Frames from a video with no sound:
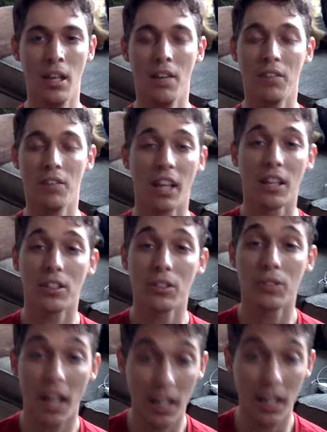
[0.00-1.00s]
If you can't do
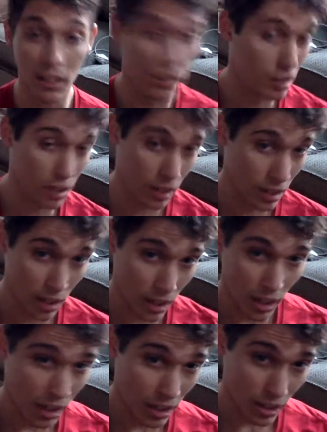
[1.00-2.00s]
10,
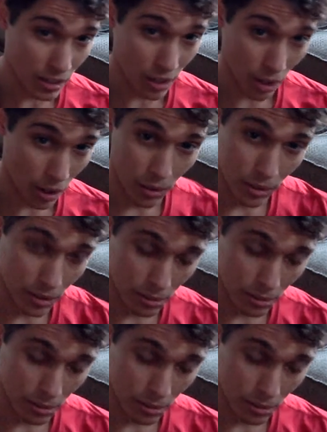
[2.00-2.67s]
don't